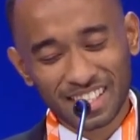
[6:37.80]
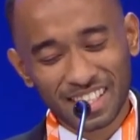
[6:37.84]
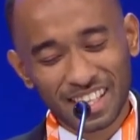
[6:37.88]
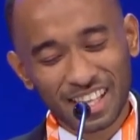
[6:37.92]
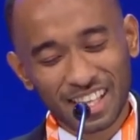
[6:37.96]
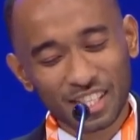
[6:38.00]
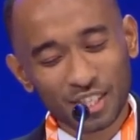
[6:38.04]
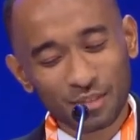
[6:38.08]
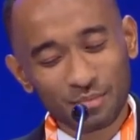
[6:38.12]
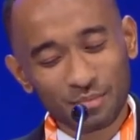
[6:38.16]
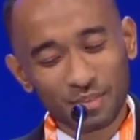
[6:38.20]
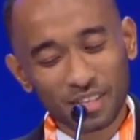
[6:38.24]

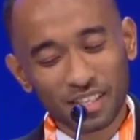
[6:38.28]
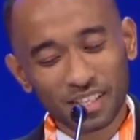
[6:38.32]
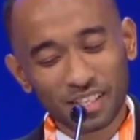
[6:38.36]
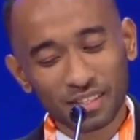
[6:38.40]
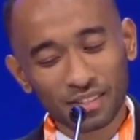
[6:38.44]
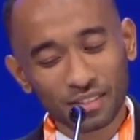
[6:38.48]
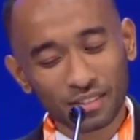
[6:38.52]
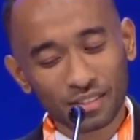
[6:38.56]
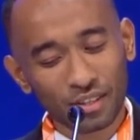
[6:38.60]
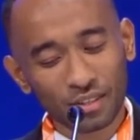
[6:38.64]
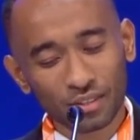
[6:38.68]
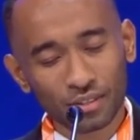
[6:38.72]
This leads
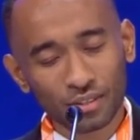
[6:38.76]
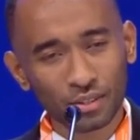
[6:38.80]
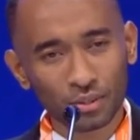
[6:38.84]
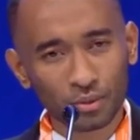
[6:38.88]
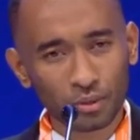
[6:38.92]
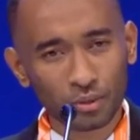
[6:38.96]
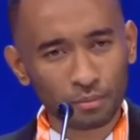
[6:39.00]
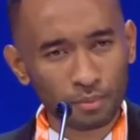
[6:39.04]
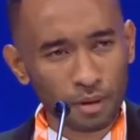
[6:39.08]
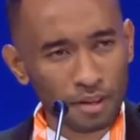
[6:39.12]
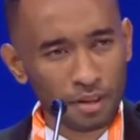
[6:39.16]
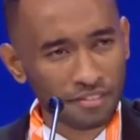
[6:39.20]
me to
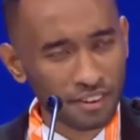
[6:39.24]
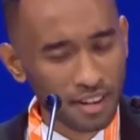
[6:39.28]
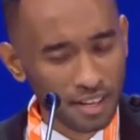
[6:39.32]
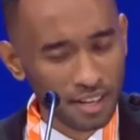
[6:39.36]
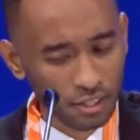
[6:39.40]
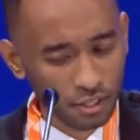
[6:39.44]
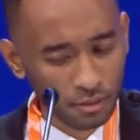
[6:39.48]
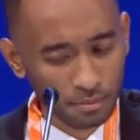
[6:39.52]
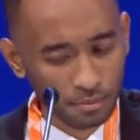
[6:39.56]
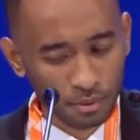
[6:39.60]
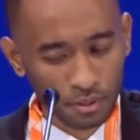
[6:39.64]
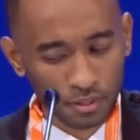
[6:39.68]
conclude with my
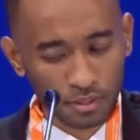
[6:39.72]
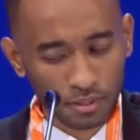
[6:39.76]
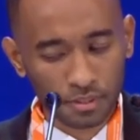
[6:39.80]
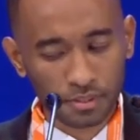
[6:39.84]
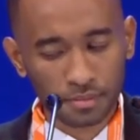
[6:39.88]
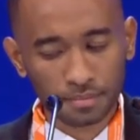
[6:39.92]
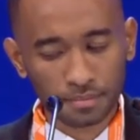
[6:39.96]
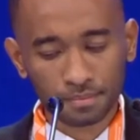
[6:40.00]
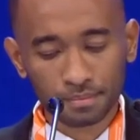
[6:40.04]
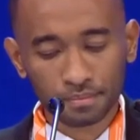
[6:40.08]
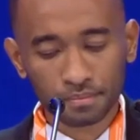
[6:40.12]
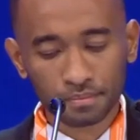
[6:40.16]
final
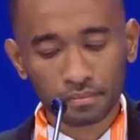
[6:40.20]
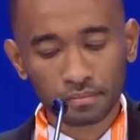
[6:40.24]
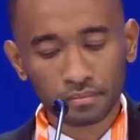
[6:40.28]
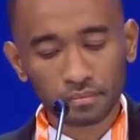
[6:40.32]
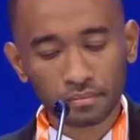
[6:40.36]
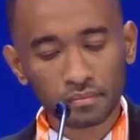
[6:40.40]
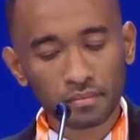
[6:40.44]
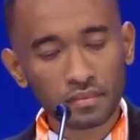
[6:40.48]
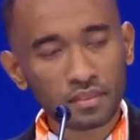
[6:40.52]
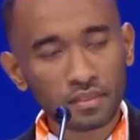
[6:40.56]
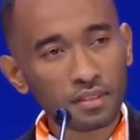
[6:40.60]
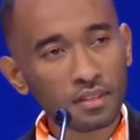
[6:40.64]
point,
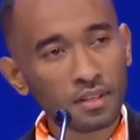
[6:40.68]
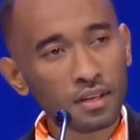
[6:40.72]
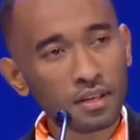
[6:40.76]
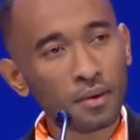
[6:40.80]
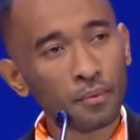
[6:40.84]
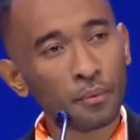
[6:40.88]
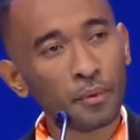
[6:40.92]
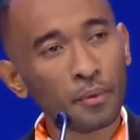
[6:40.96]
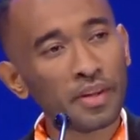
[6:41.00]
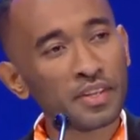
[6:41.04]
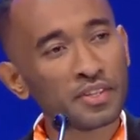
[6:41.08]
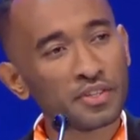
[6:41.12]

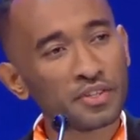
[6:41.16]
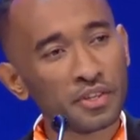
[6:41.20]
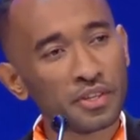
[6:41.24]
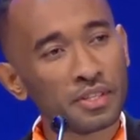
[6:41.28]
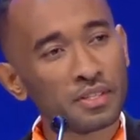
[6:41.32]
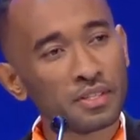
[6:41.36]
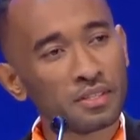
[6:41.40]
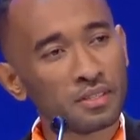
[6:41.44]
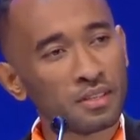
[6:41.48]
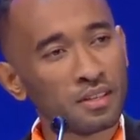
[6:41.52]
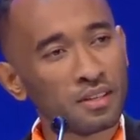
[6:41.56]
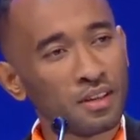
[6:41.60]

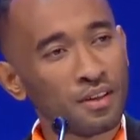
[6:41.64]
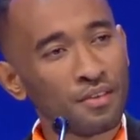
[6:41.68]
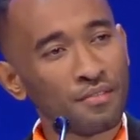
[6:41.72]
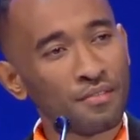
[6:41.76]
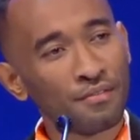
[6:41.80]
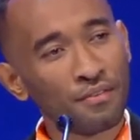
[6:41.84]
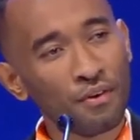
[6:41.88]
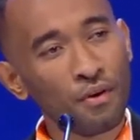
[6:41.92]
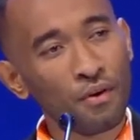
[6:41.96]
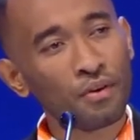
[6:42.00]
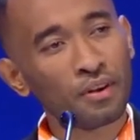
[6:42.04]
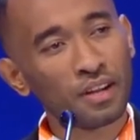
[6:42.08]
which is
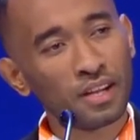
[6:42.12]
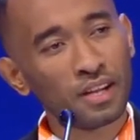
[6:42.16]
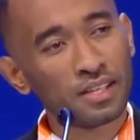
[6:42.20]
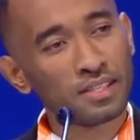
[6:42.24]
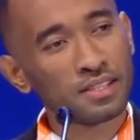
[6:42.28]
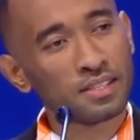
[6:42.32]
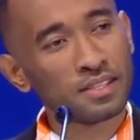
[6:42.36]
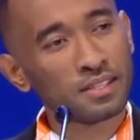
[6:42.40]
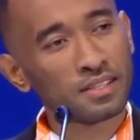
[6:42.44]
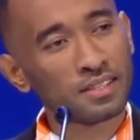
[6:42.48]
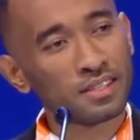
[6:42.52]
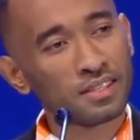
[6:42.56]

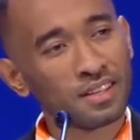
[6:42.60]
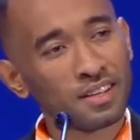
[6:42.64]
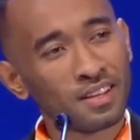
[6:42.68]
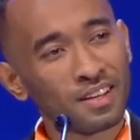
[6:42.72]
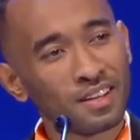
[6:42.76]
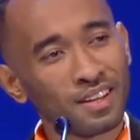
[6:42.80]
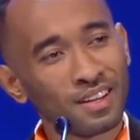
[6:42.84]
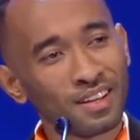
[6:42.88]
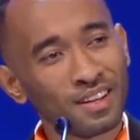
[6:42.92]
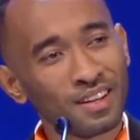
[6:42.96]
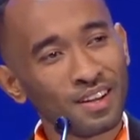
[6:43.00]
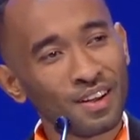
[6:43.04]
focus
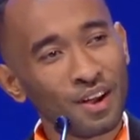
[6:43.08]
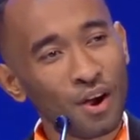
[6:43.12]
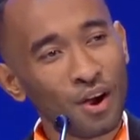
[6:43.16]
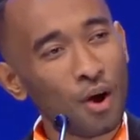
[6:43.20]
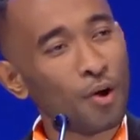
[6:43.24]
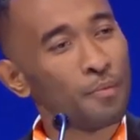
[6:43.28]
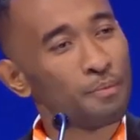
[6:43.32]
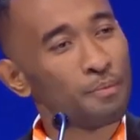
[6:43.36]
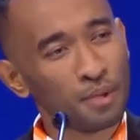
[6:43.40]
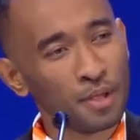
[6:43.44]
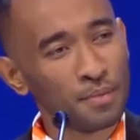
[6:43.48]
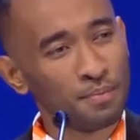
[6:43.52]

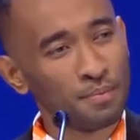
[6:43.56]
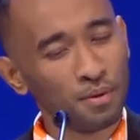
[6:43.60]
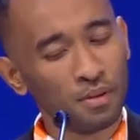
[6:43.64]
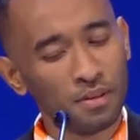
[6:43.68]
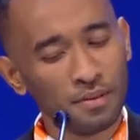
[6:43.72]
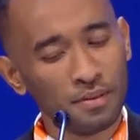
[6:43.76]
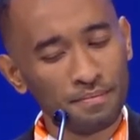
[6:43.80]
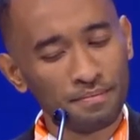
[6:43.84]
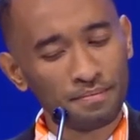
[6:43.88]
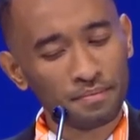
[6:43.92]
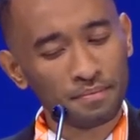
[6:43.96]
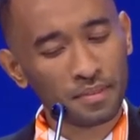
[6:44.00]
on
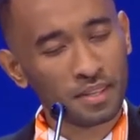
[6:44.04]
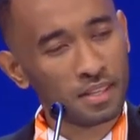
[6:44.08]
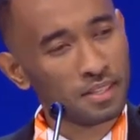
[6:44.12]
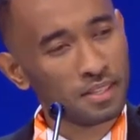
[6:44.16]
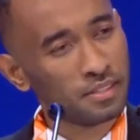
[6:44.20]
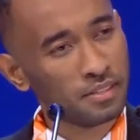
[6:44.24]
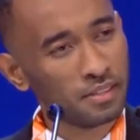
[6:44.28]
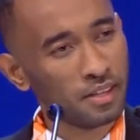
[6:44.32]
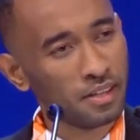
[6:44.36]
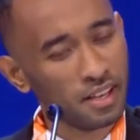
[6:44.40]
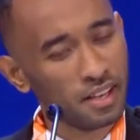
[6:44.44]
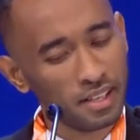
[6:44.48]
people
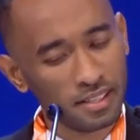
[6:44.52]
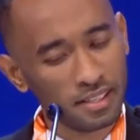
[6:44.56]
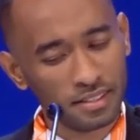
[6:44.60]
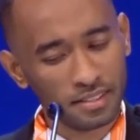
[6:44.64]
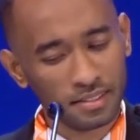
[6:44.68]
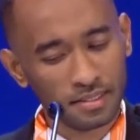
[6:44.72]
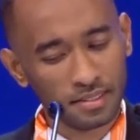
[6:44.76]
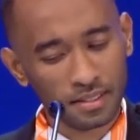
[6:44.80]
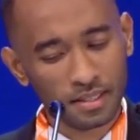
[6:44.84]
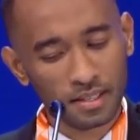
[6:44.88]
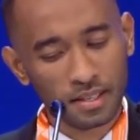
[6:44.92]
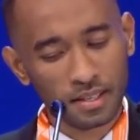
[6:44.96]
at your
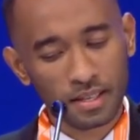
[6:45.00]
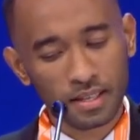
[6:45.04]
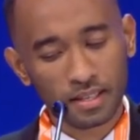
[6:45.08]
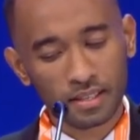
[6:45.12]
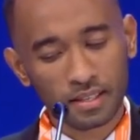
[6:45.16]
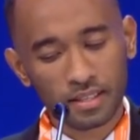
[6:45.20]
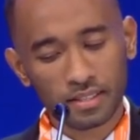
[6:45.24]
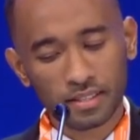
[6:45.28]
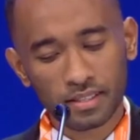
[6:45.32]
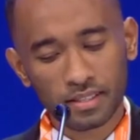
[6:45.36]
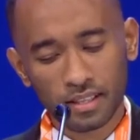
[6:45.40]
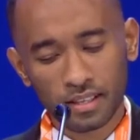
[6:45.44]
heart.
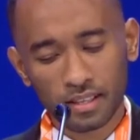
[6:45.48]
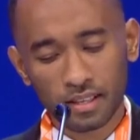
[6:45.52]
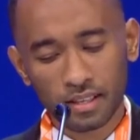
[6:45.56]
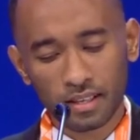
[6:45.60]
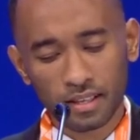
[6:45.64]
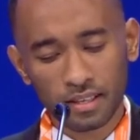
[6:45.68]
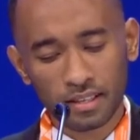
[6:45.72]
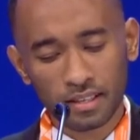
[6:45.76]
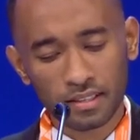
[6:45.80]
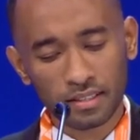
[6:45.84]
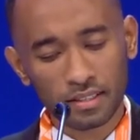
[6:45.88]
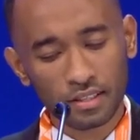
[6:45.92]

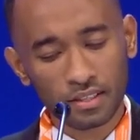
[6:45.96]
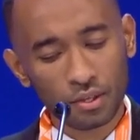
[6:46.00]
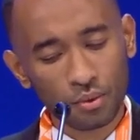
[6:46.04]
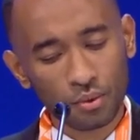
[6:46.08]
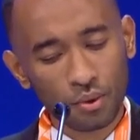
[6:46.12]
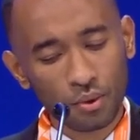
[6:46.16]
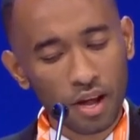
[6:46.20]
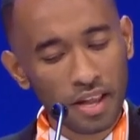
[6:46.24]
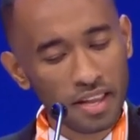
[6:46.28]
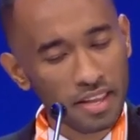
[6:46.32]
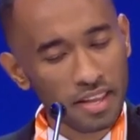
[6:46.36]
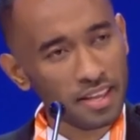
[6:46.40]
And
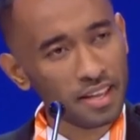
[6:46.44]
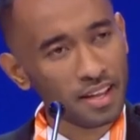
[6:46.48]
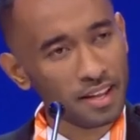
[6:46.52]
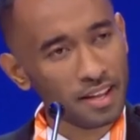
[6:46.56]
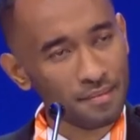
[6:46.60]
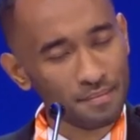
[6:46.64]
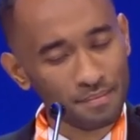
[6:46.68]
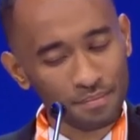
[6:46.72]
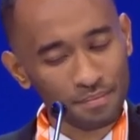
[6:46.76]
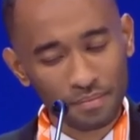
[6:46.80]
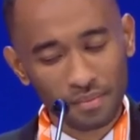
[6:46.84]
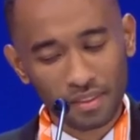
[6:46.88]
you are
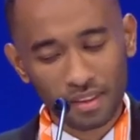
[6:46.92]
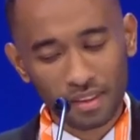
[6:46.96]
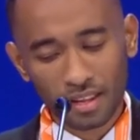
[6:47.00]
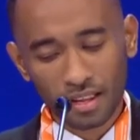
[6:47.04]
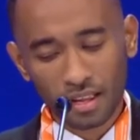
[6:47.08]
here